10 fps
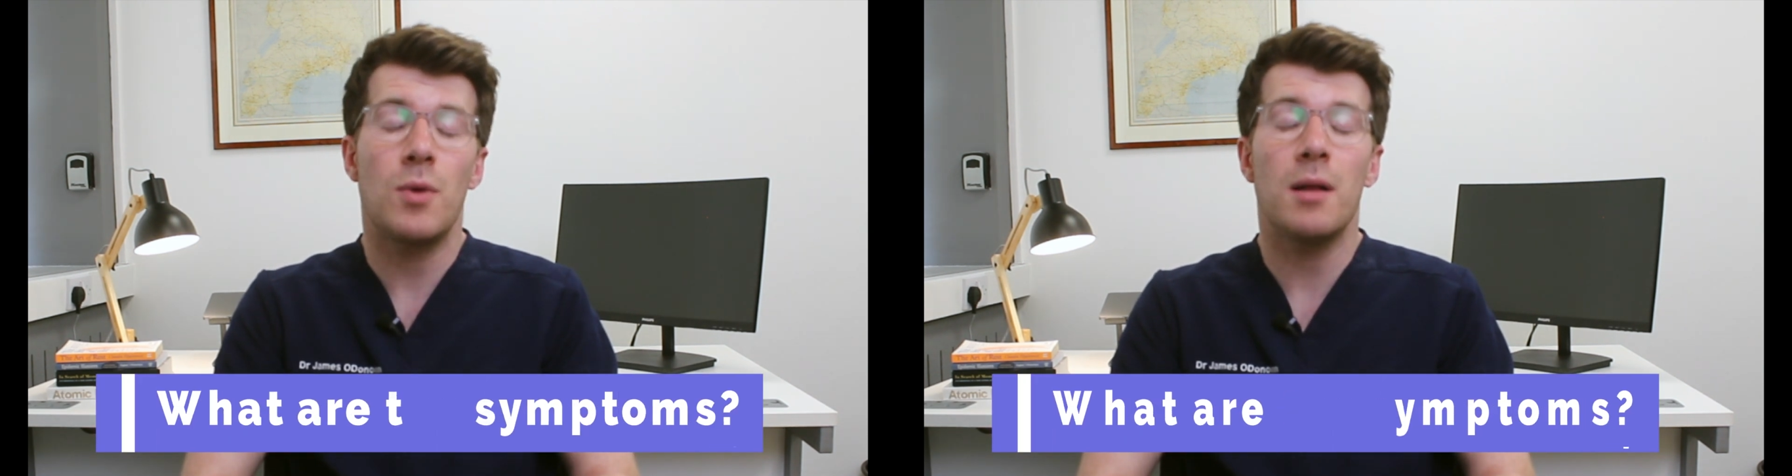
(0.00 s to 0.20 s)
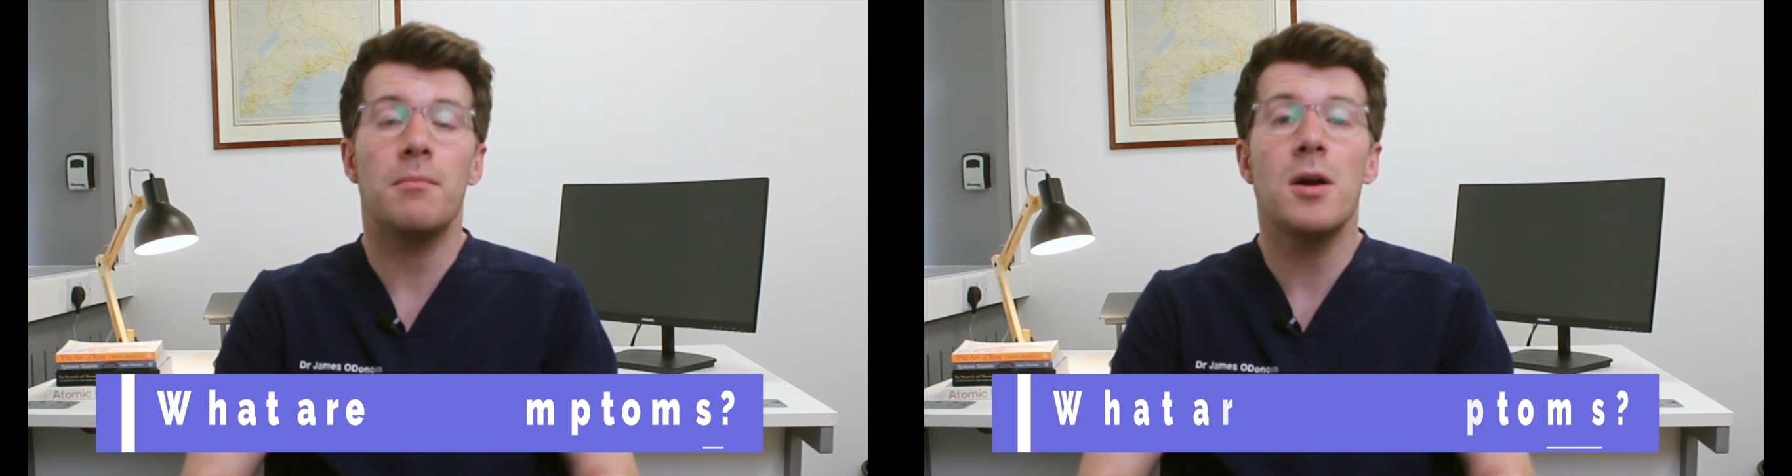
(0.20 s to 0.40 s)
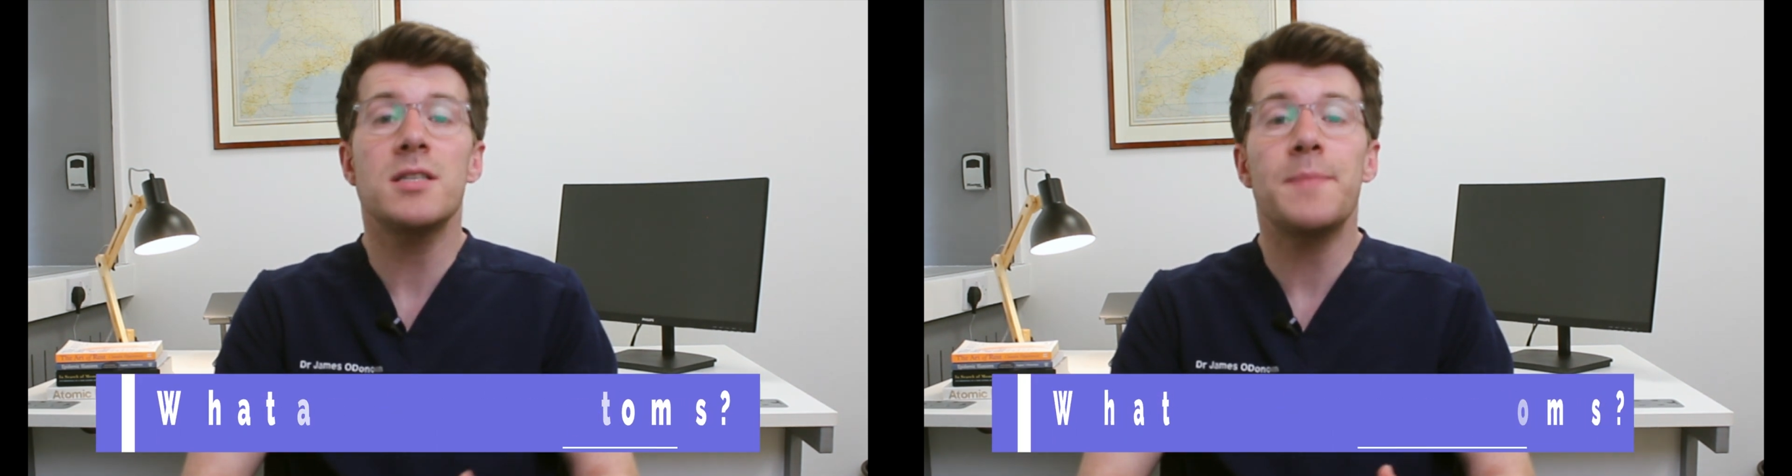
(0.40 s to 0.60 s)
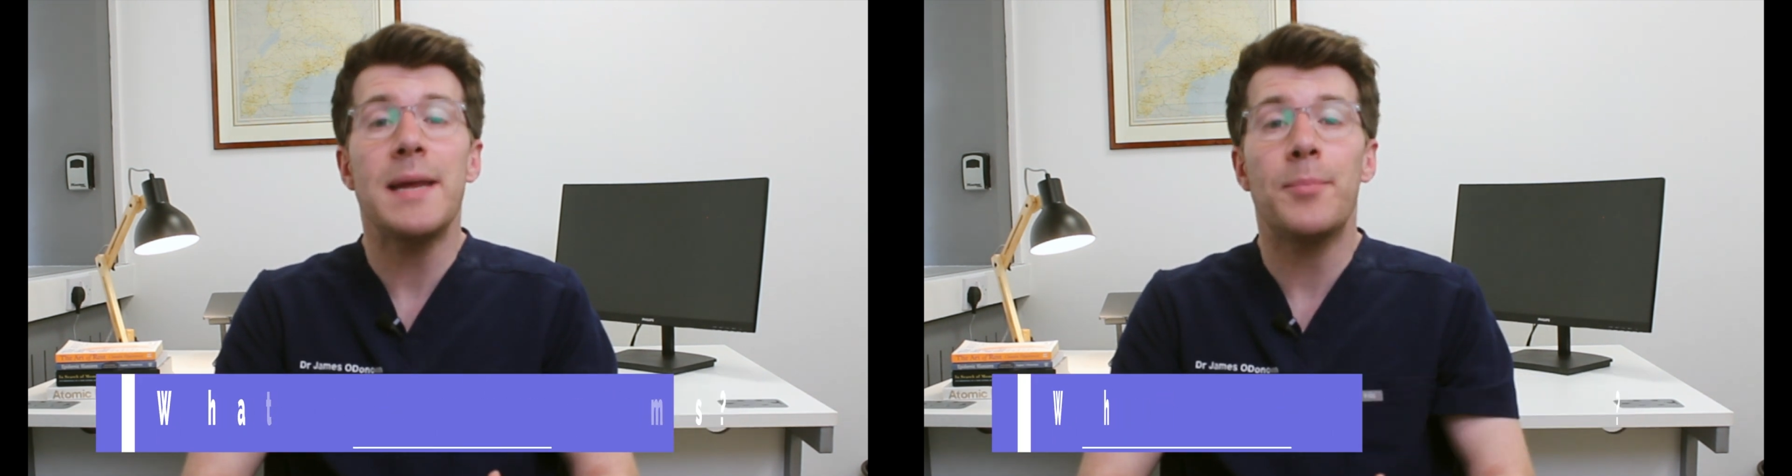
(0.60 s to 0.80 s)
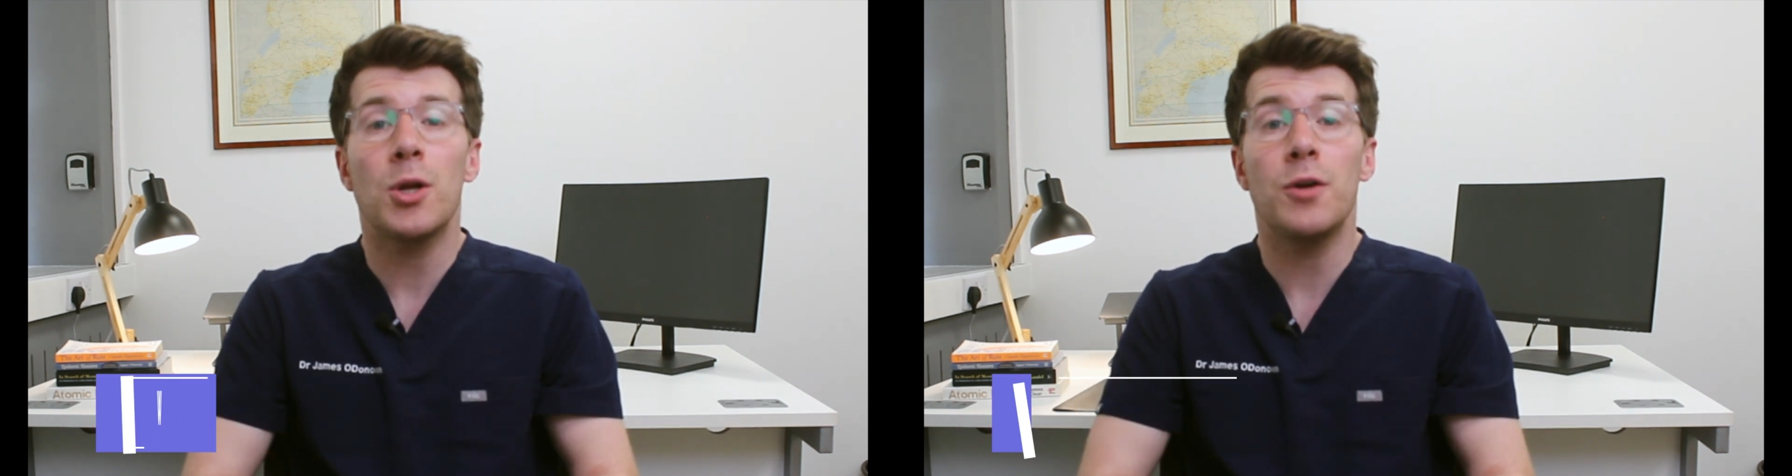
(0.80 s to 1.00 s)
Well, most
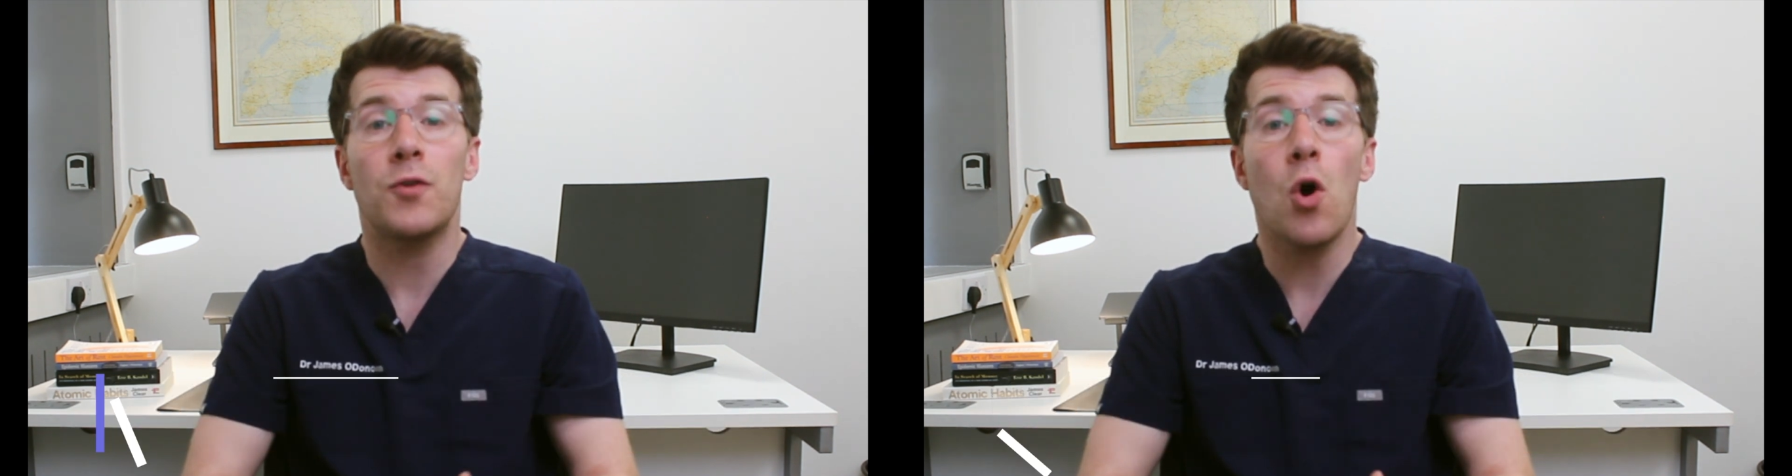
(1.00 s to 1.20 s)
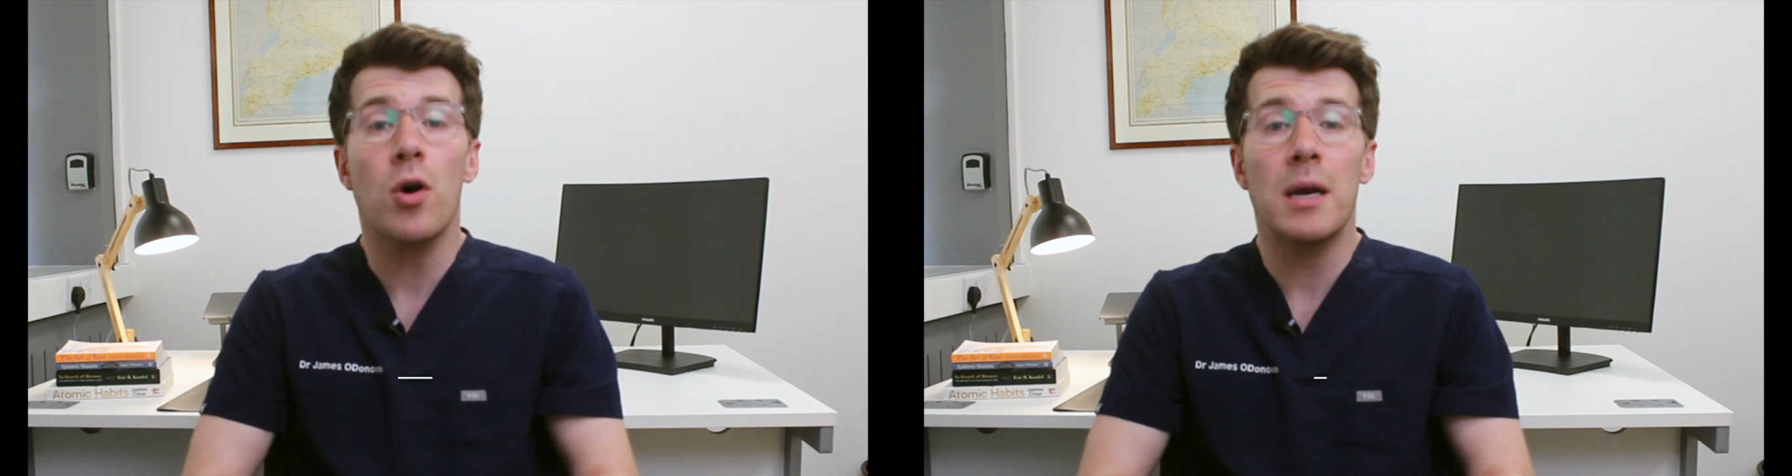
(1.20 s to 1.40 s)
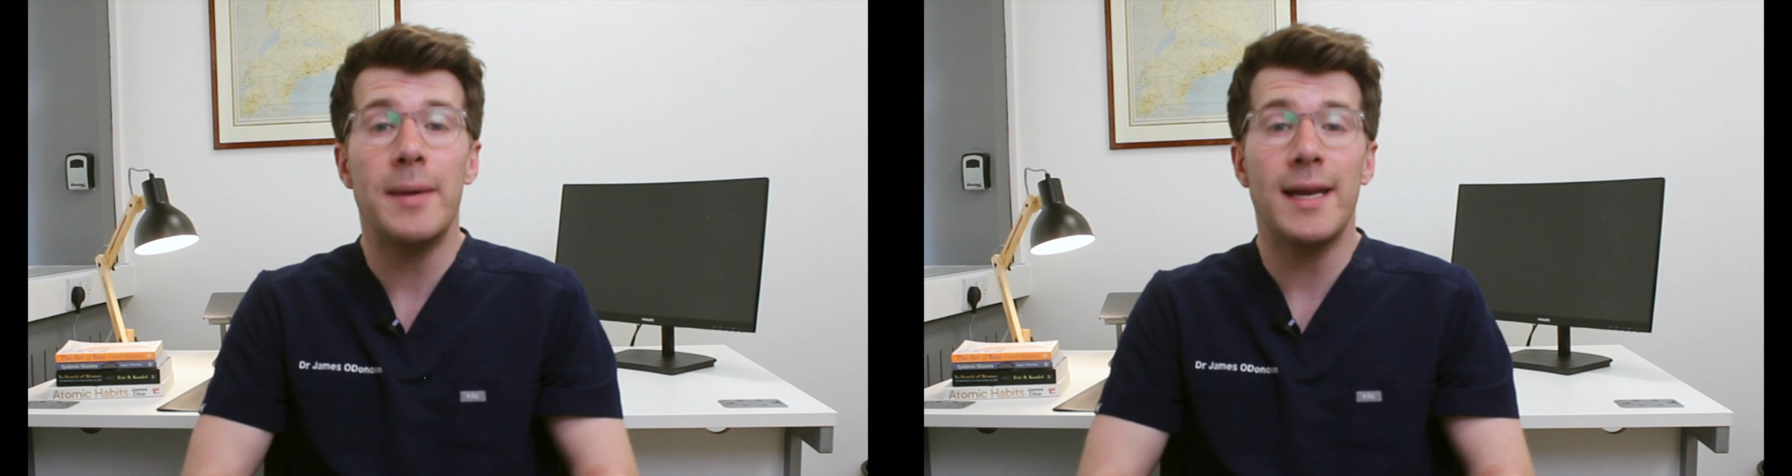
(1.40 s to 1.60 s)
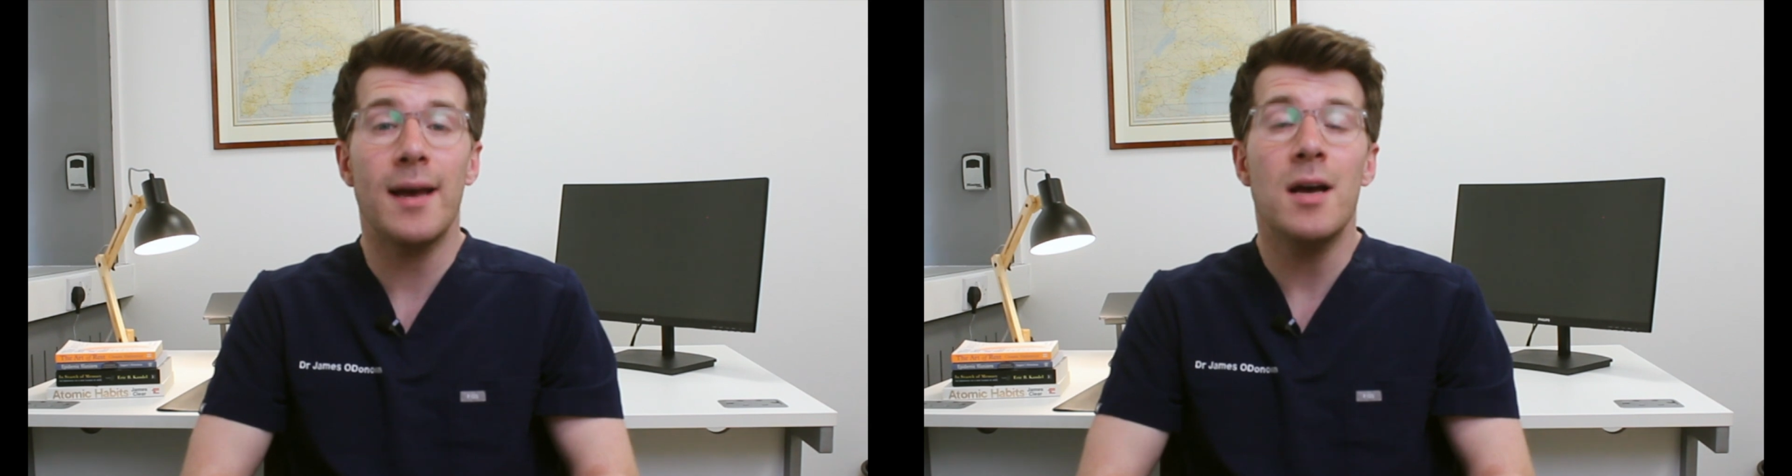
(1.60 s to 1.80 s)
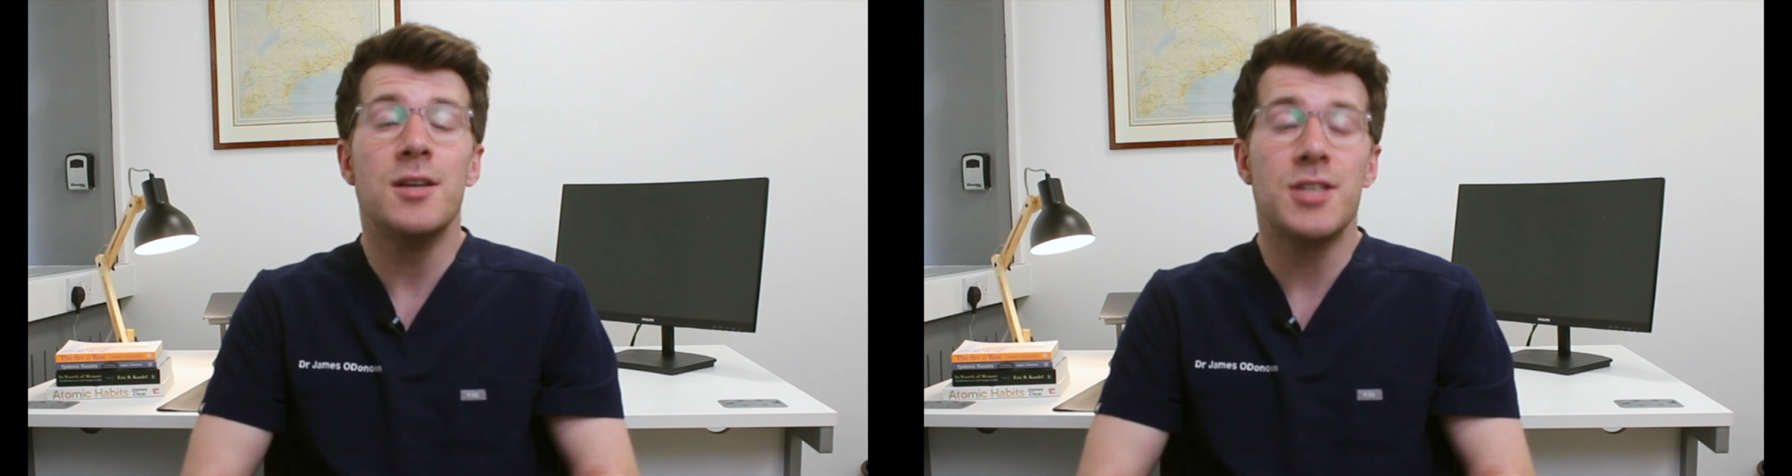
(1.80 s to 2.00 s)
people who've got chlamydia